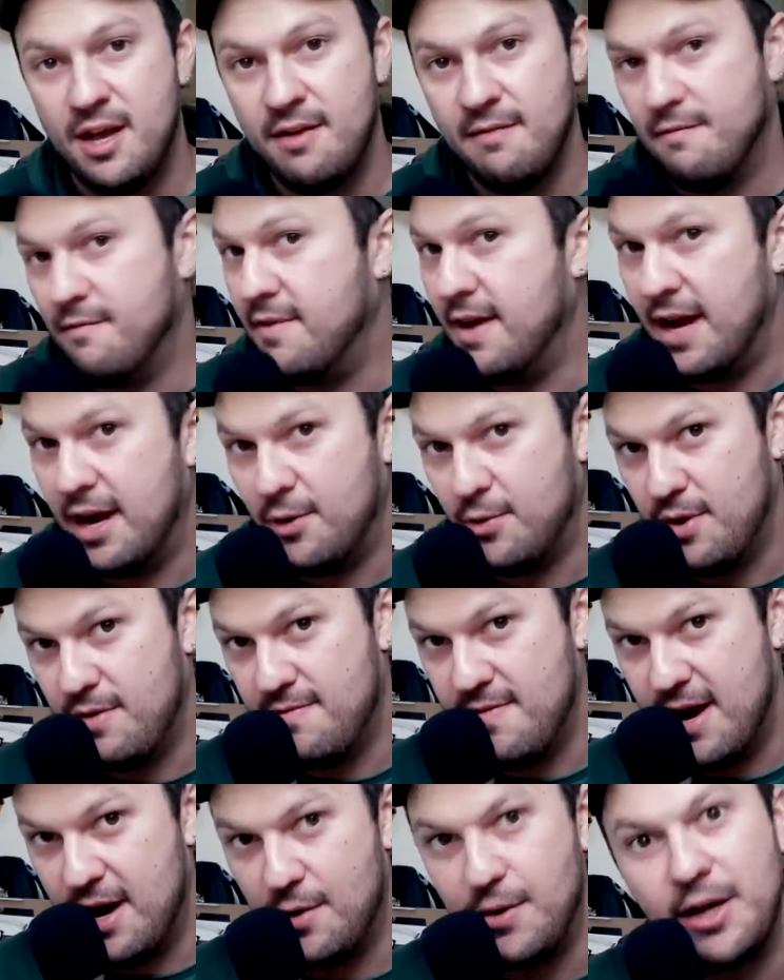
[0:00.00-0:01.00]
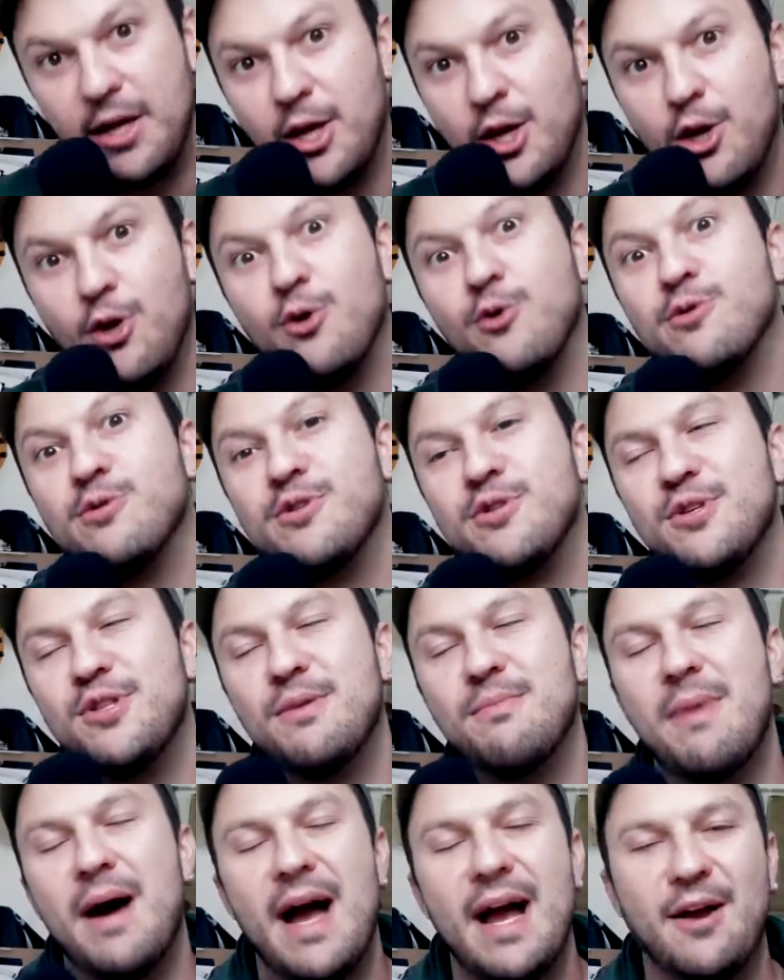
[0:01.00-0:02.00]
very, very close to the
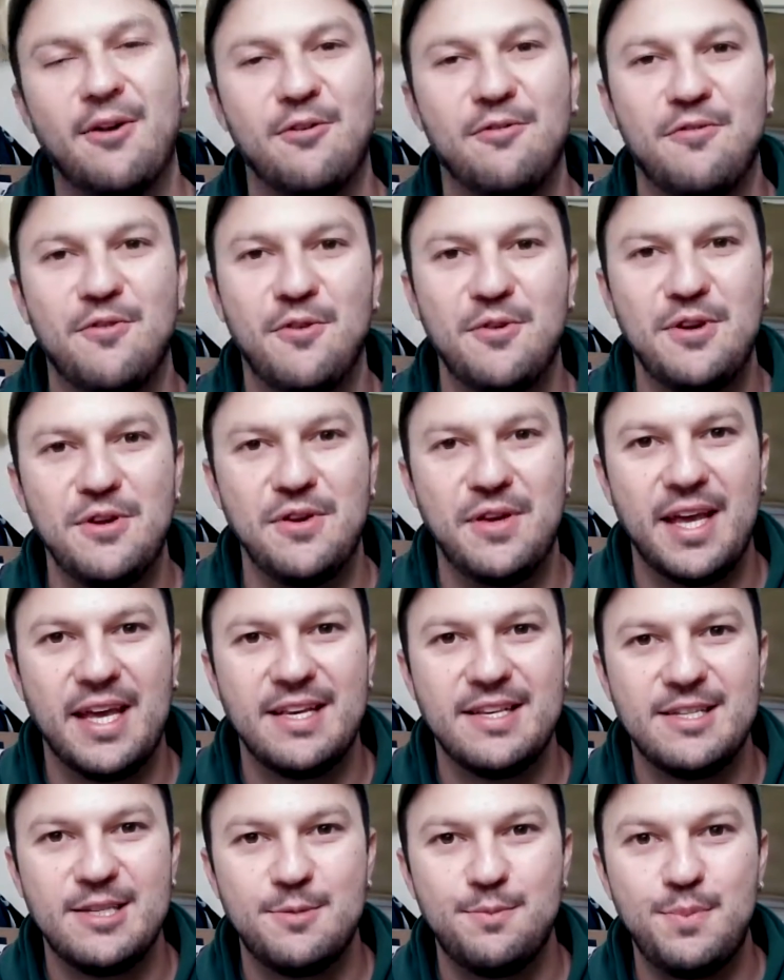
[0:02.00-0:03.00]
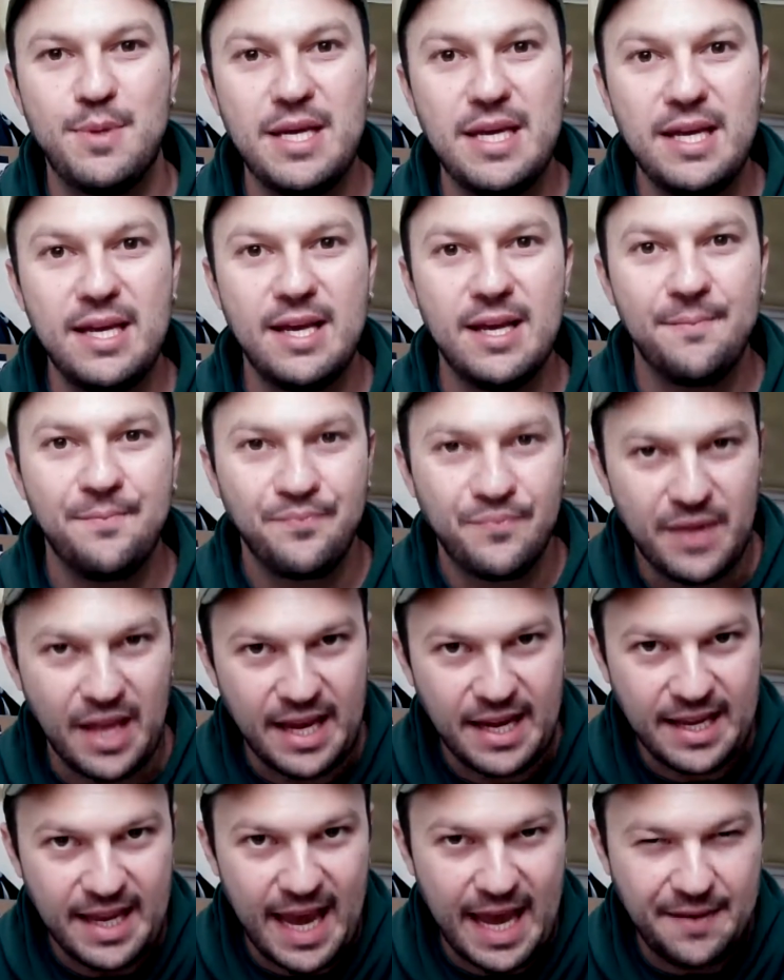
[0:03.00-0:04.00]
microphone. You can speak
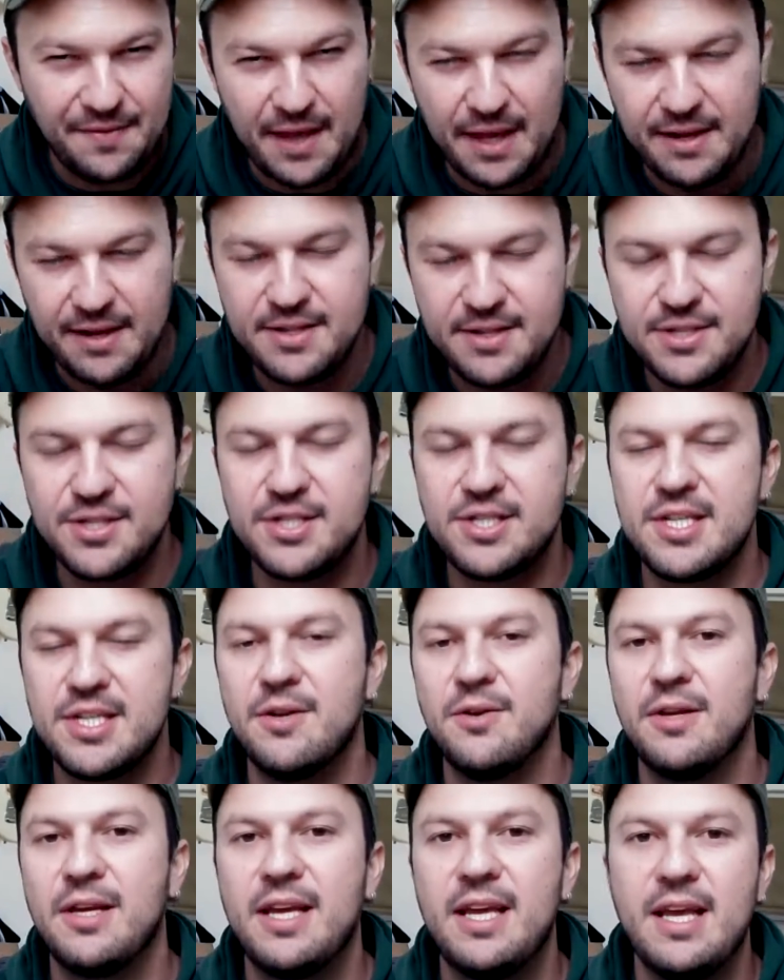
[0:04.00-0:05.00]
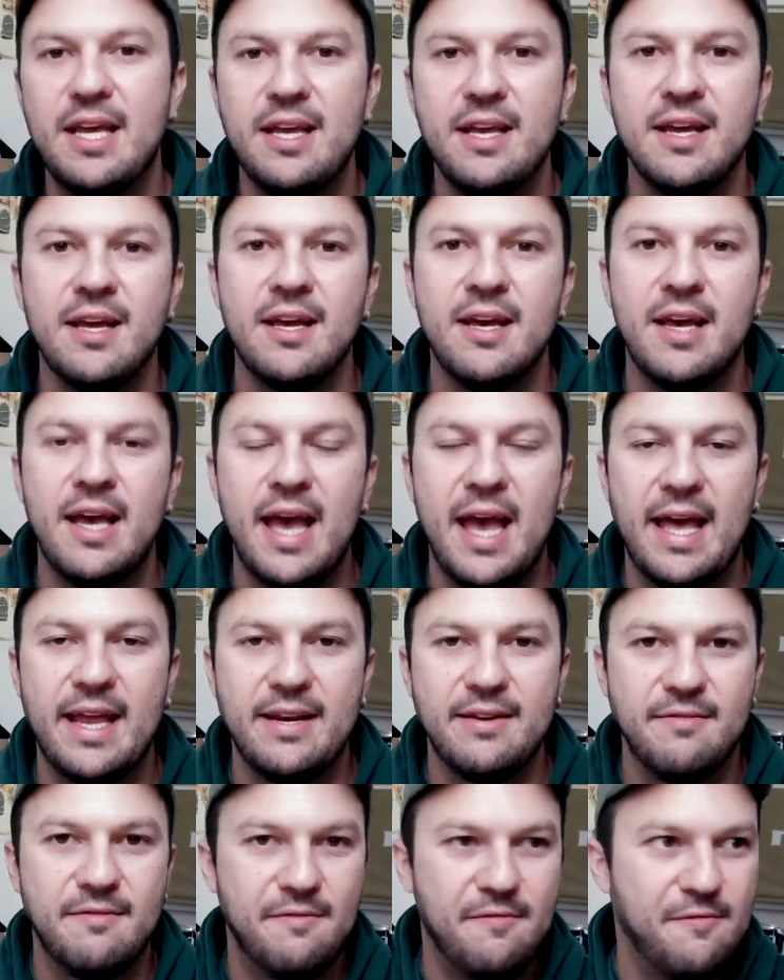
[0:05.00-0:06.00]
and get that silky
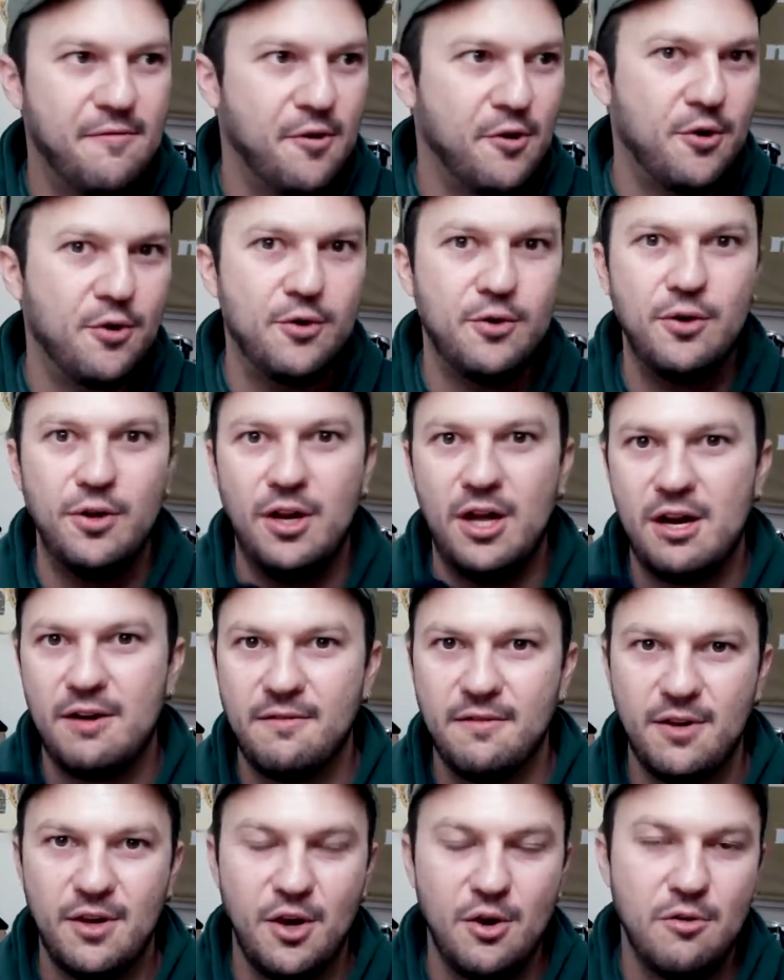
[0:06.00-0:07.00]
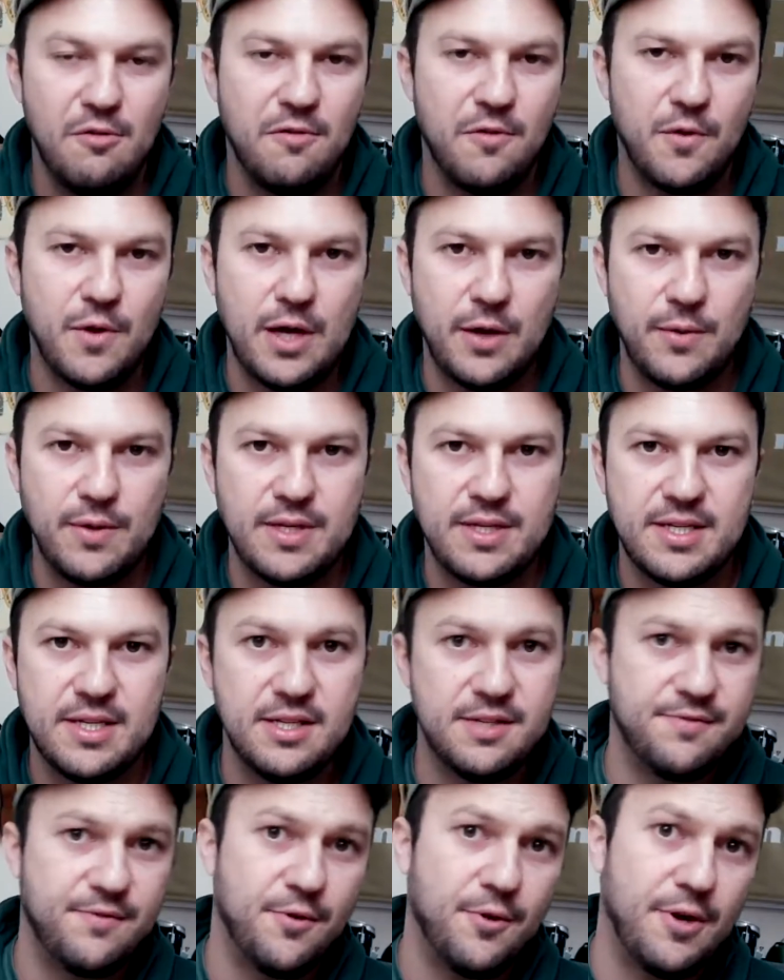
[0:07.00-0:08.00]
and full of low
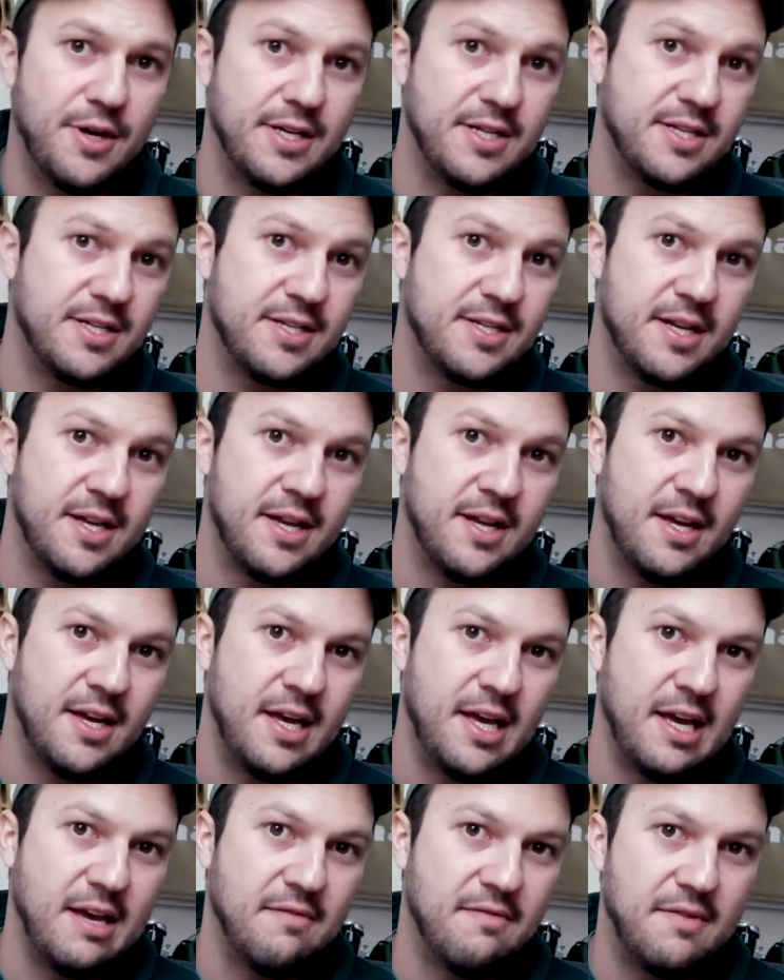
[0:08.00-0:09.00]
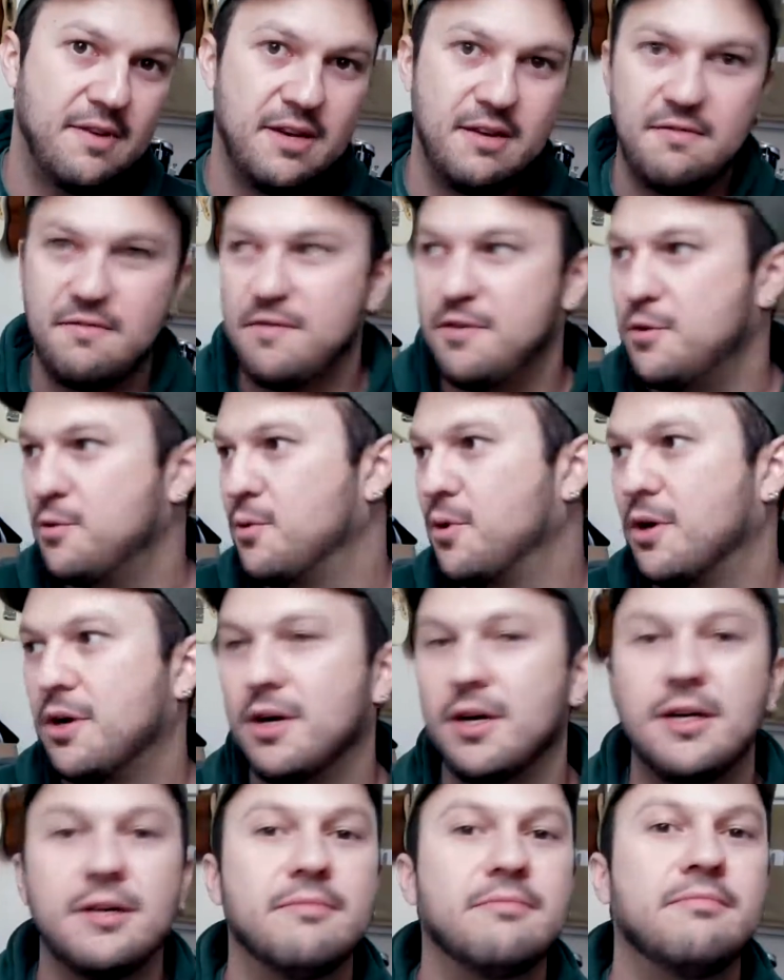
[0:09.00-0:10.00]
frequencies voice, even if you are
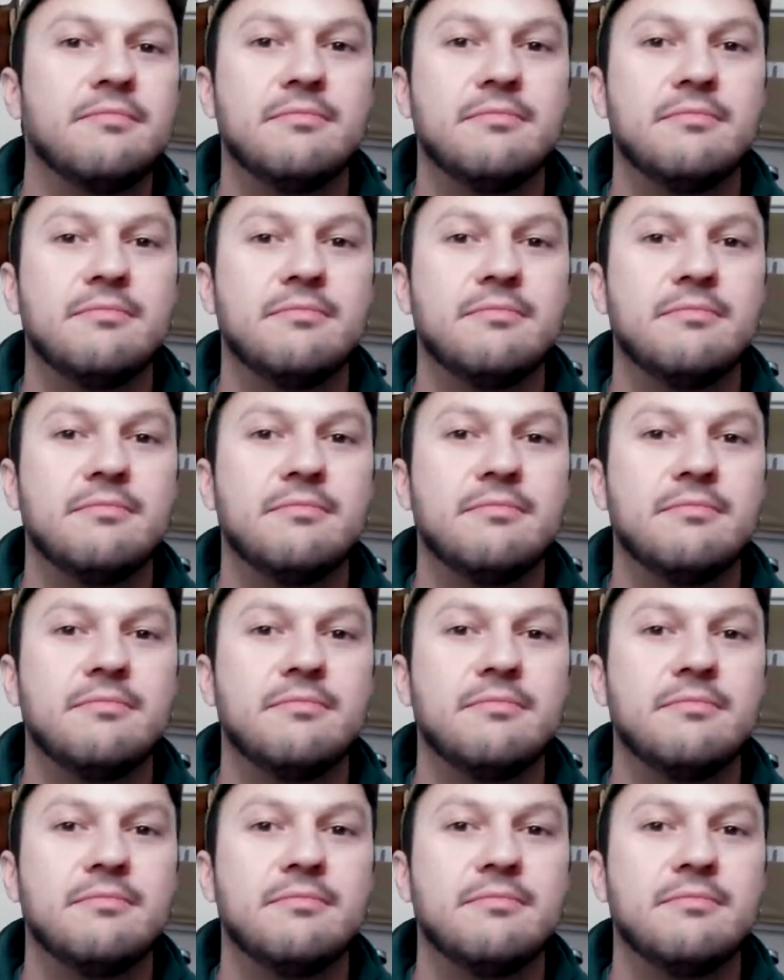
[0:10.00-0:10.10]
a